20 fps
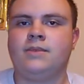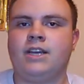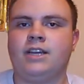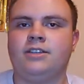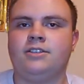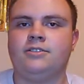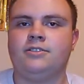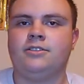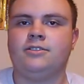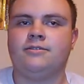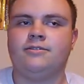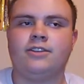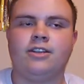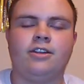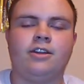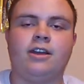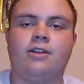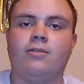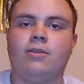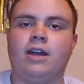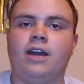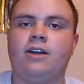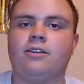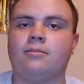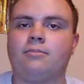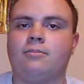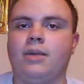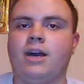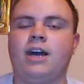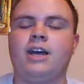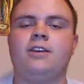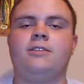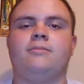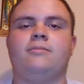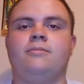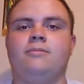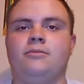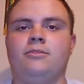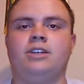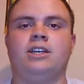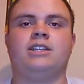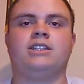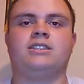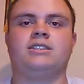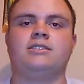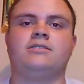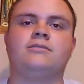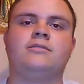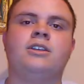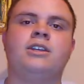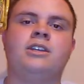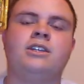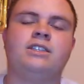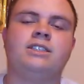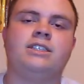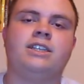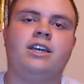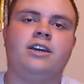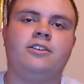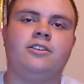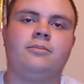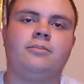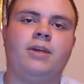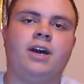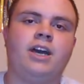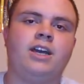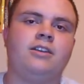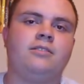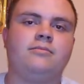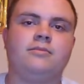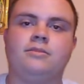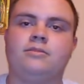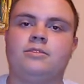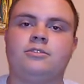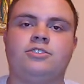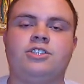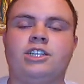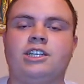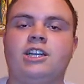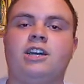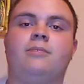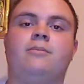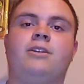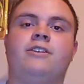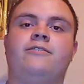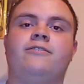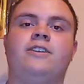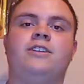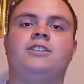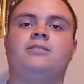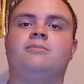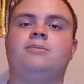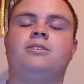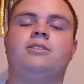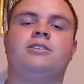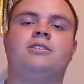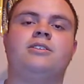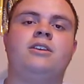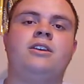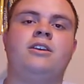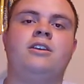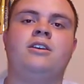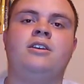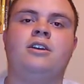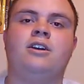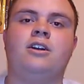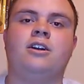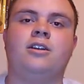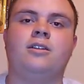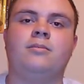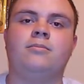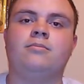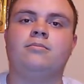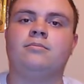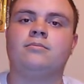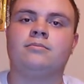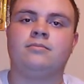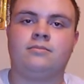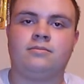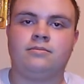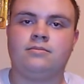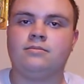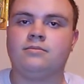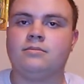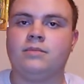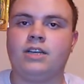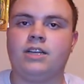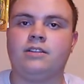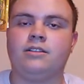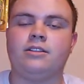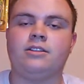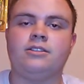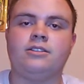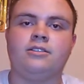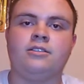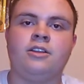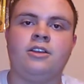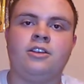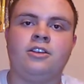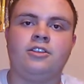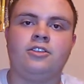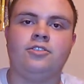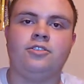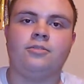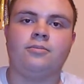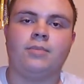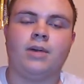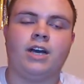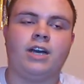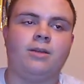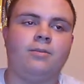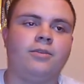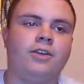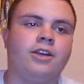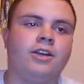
and you can figure out how to buy them, you guys can see how you buy them. Go check out my Facebook. And then you can buy them